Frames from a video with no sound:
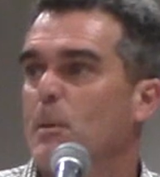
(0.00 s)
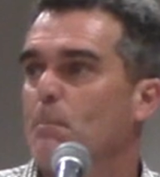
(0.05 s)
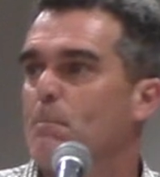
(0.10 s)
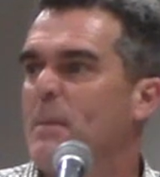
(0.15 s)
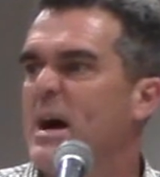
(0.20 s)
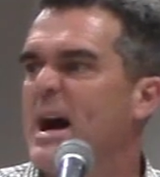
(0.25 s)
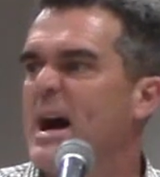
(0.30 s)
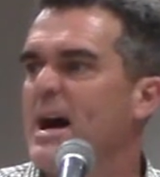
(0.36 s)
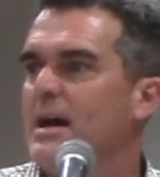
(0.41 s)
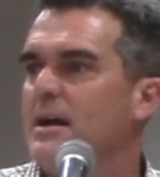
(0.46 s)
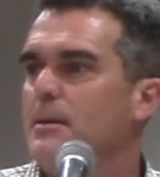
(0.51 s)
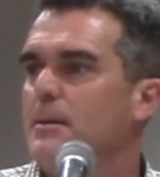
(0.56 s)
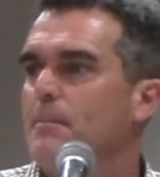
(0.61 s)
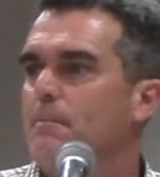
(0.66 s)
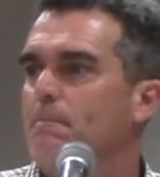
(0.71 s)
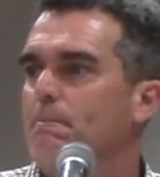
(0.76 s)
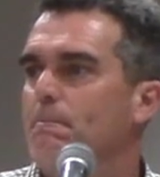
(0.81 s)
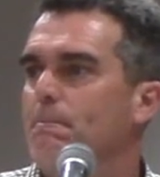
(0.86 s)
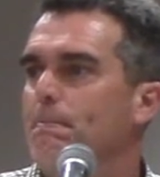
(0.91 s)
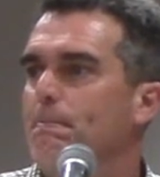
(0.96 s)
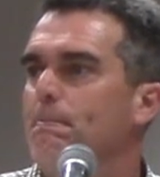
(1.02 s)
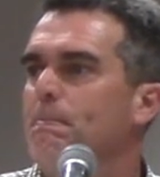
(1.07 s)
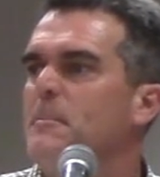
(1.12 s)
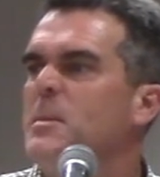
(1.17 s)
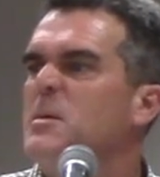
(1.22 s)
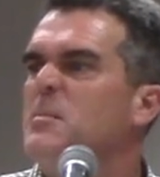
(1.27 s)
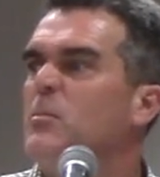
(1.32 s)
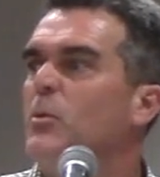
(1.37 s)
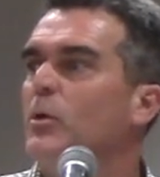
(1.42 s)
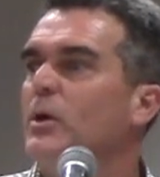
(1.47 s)
My
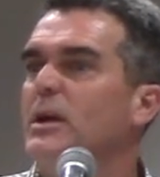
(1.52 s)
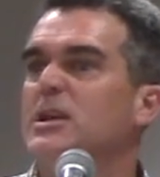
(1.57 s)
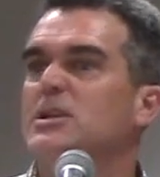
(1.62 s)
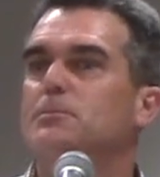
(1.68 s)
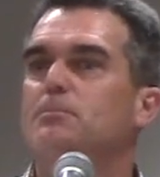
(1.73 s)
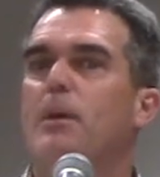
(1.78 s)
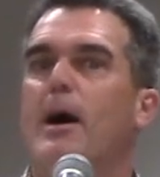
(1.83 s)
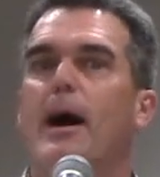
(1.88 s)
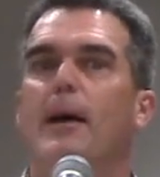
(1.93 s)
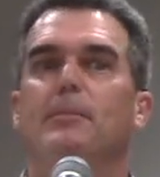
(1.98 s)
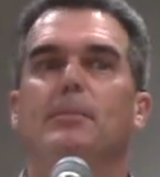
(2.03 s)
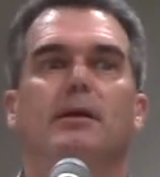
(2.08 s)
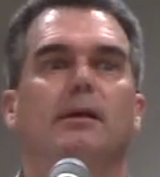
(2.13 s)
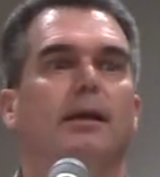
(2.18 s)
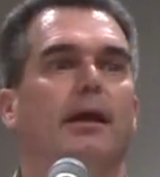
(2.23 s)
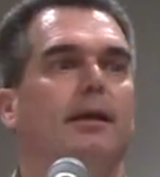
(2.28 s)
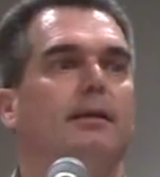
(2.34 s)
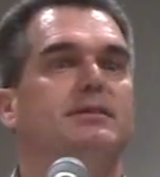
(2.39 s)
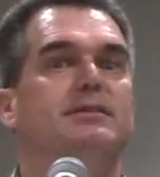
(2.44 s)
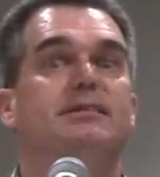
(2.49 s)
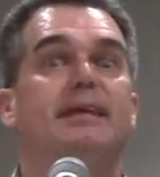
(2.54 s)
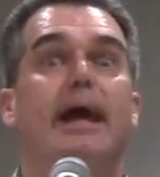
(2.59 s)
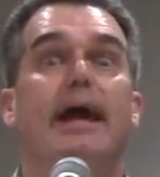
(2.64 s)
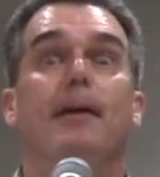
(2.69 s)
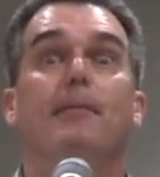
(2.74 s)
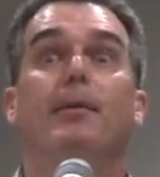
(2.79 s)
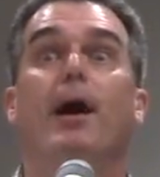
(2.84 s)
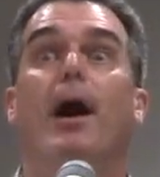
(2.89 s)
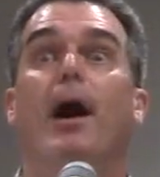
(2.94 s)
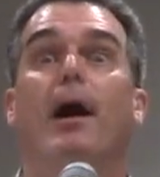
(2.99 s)
memory is populated.
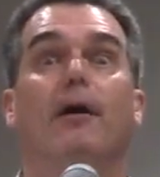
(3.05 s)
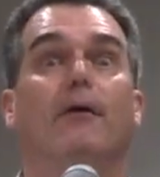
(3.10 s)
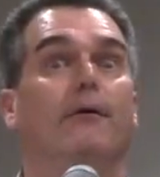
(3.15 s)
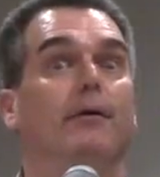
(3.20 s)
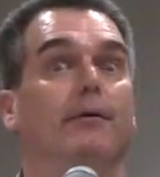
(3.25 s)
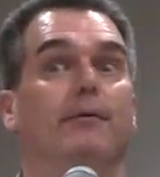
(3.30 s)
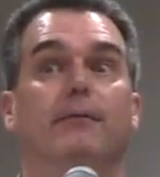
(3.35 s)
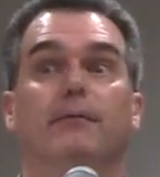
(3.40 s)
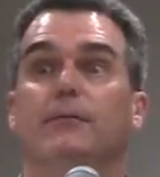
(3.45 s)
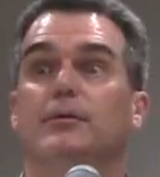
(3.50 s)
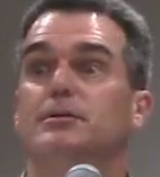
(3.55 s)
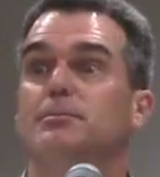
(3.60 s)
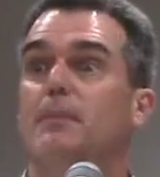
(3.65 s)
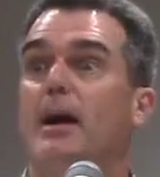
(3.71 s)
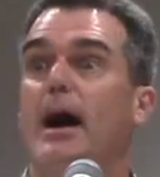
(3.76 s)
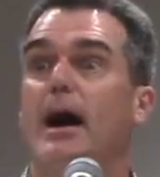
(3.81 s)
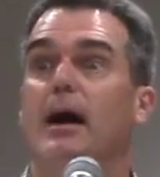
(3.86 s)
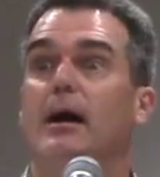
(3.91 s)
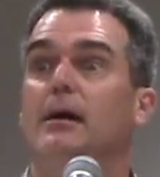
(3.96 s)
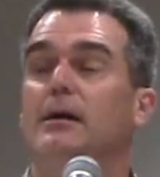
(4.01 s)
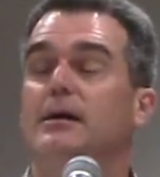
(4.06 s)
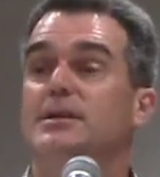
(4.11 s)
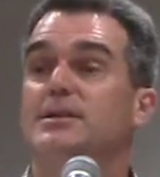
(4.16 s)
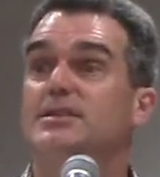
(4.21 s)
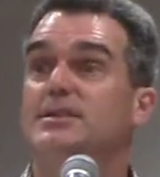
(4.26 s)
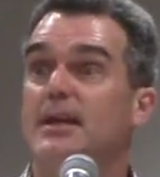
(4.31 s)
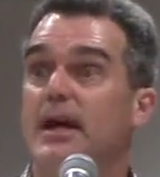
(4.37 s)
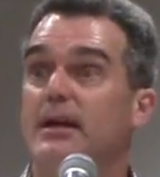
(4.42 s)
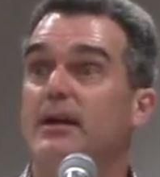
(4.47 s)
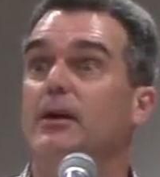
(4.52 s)
Sam Cochran was my
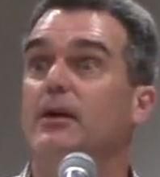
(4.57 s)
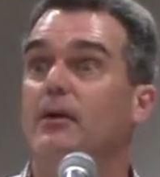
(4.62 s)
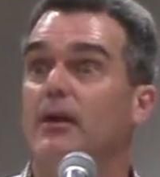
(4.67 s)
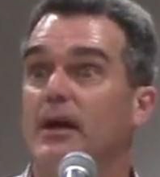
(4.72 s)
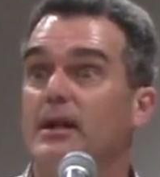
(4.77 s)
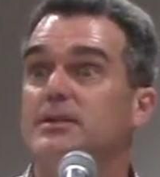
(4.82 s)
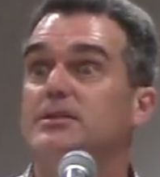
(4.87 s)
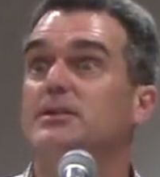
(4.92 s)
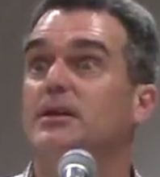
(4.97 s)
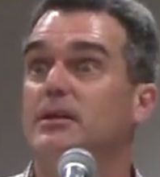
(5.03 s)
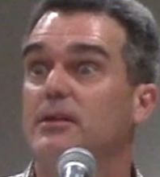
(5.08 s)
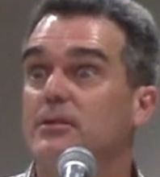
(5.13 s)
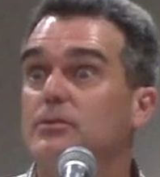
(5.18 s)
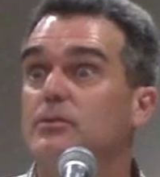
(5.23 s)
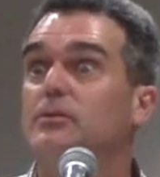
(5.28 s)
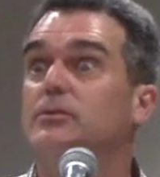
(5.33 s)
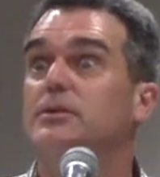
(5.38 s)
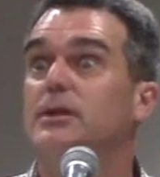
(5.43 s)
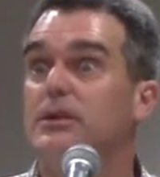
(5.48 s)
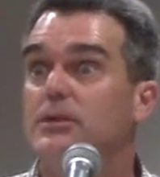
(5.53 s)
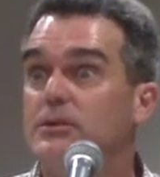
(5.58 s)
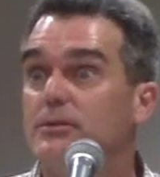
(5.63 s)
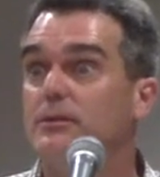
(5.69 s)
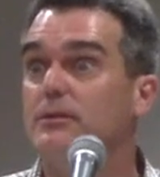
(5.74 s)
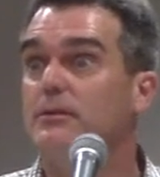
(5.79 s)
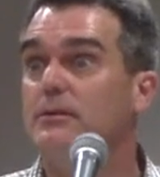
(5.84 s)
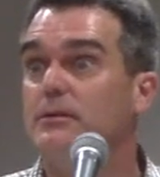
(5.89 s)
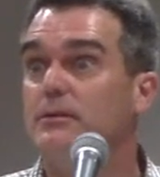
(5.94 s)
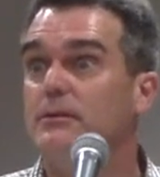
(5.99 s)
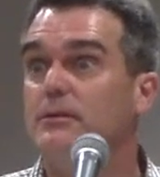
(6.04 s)
second grade Sunday school
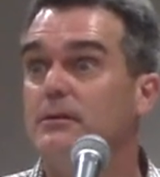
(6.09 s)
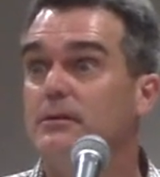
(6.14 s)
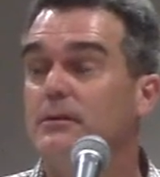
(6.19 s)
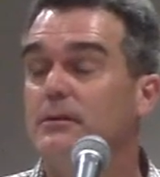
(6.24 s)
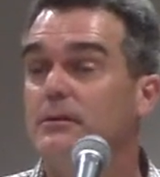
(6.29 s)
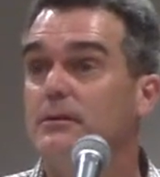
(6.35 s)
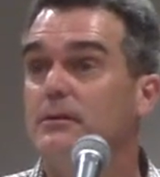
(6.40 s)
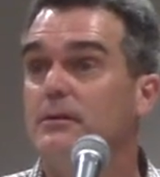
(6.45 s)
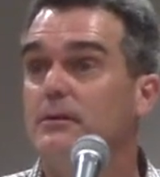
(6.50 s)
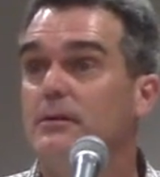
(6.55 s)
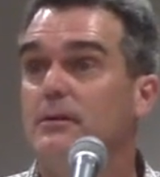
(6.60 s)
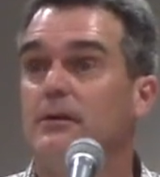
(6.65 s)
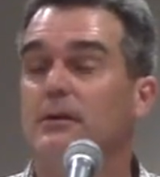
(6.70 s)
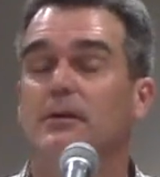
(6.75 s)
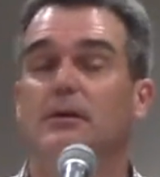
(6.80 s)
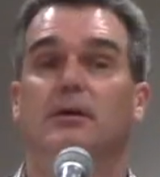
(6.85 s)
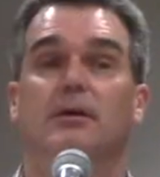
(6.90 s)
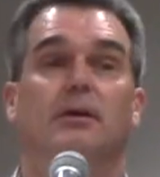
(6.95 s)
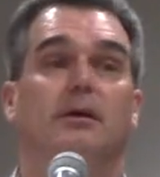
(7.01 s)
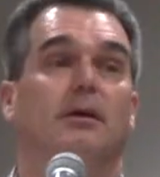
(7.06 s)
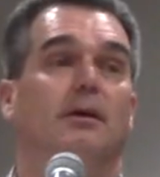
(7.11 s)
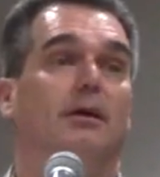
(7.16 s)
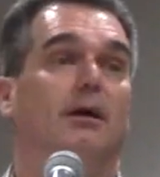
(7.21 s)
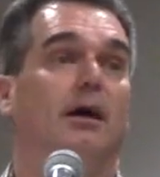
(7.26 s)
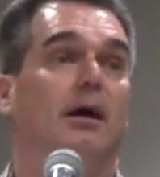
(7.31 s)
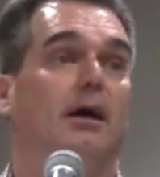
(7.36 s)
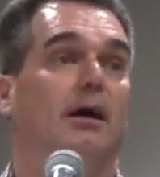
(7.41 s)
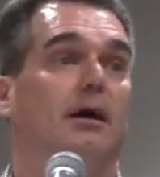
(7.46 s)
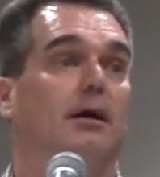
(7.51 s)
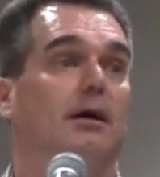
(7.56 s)
teacher.
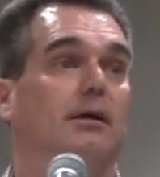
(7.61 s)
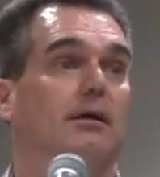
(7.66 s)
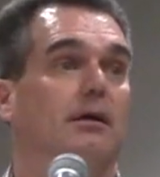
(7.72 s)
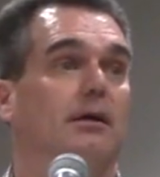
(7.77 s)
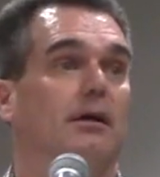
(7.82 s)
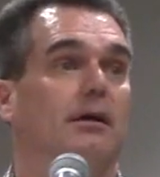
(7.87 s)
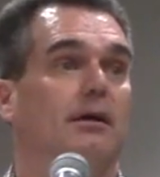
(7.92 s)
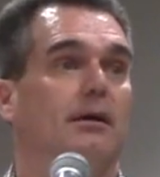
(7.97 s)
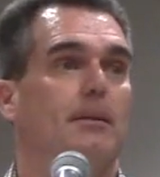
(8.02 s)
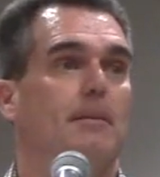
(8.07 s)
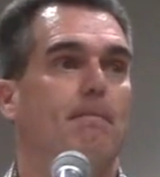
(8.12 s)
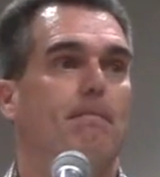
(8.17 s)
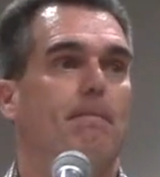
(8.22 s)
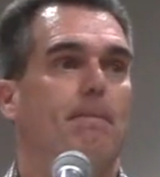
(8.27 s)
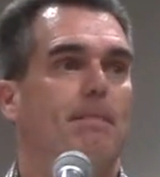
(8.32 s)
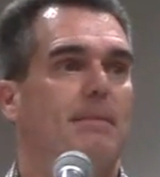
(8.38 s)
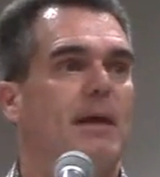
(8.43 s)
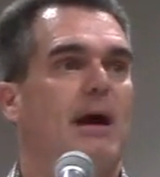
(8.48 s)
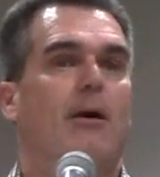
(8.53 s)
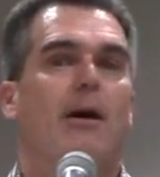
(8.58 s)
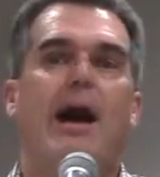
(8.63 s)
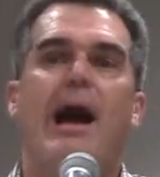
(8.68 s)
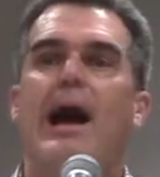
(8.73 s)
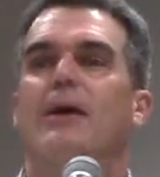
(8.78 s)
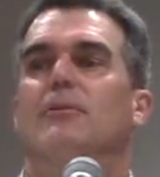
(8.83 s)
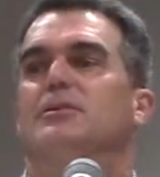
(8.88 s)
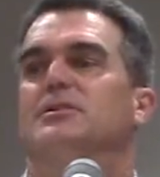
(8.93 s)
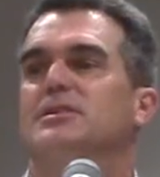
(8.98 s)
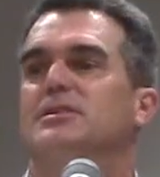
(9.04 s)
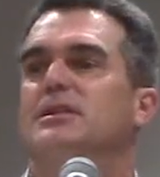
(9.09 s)
I
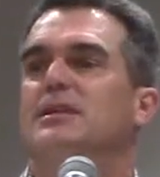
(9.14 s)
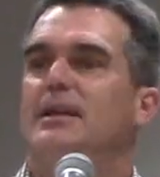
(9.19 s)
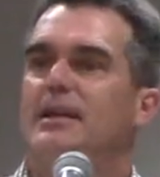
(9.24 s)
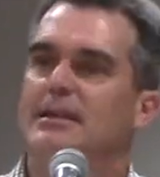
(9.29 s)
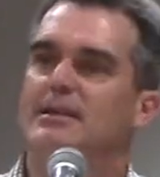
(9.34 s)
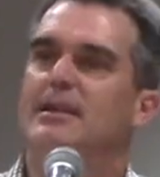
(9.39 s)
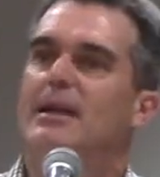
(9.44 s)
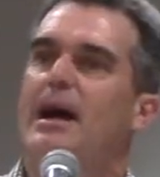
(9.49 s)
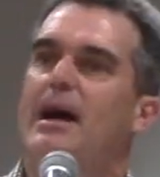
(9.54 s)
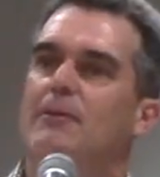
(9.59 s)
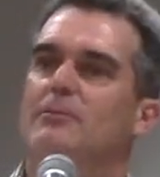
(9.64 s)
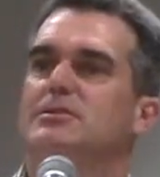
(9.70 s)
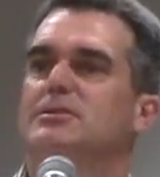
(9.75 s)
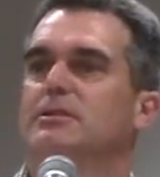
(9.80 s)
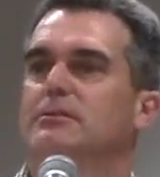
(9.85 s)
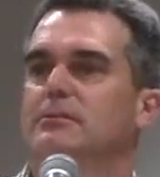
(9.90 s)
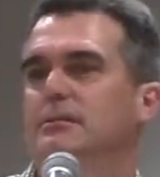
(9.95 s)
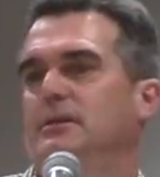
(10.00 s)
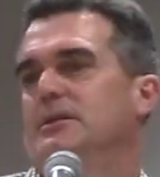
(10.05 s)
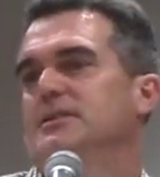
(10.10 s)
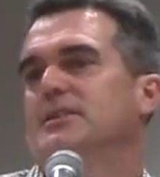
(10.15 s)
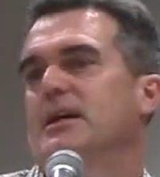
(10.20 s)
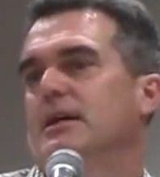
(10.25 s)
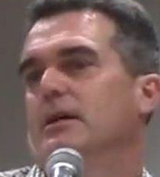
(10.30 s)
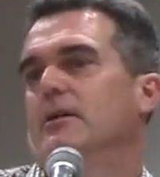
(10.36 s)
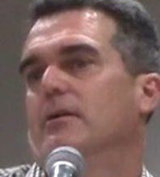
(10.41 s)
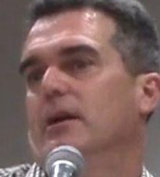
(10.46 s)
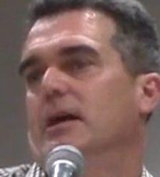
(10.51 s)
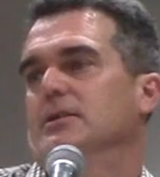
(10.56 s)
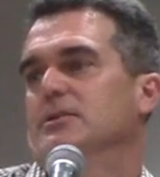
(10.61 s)
was in
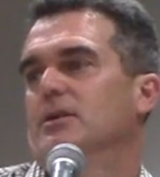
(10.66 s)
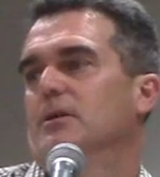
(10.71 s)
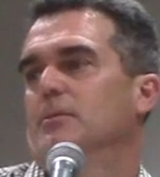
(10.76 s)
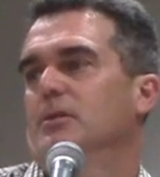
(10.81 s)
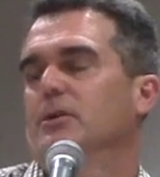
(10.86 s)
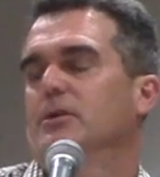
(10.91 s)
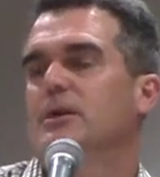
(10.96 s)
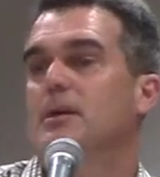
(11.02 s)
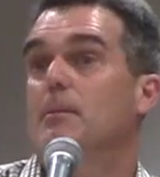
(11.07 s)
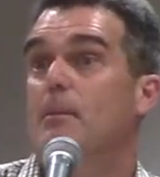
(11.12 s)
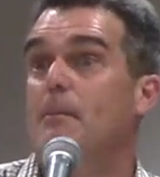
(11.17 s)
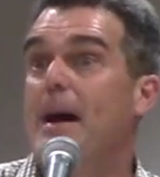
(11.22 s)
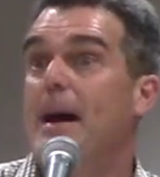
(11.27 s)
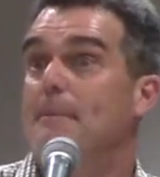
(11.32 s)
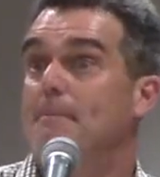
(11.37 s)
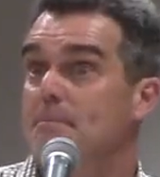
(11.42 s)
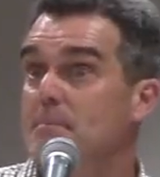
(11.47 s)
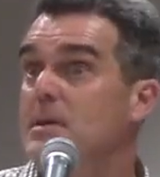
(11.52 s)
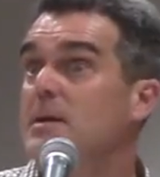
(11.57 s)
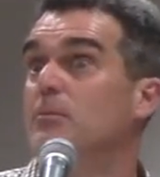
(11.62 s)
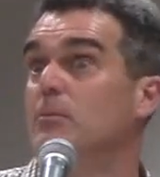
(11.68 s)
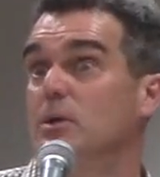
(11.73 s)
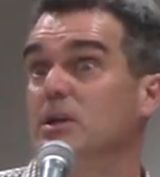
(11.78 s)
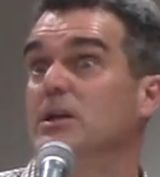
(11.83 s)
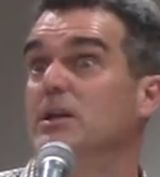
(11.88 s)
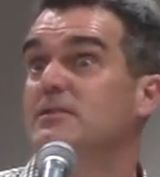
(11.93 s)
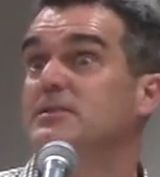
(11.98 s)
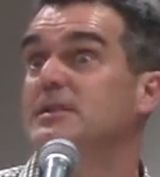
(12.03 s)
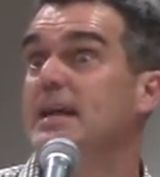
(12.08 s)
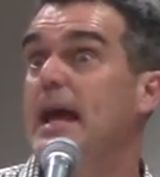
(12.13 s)
second grade, so I'm a little kid, but my
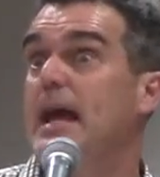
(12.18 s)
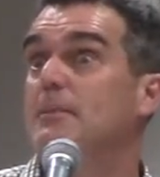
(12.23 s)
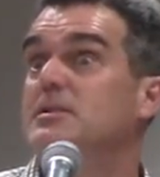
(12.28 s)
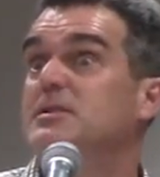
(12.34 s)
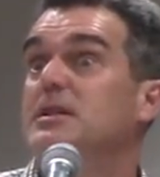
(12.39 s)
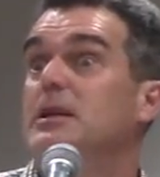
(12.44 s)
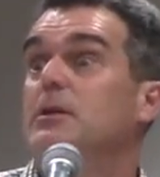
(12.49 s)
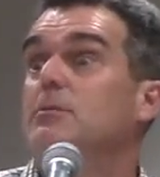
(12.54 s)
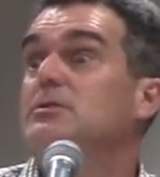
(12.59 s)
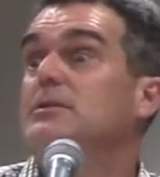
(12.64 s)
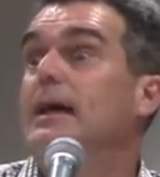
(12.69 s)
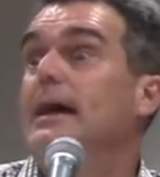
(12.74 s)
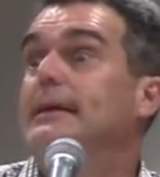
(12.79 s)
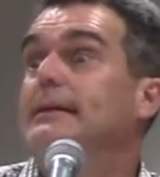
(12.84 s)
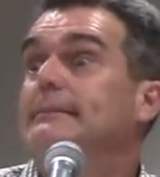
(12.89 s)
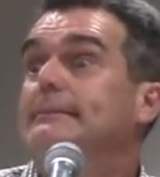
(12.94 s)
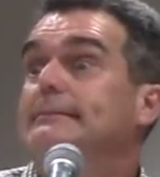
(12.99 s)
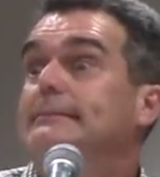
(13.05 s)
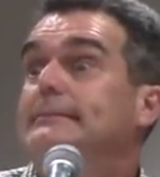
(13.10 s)
memory of Sam is that he was like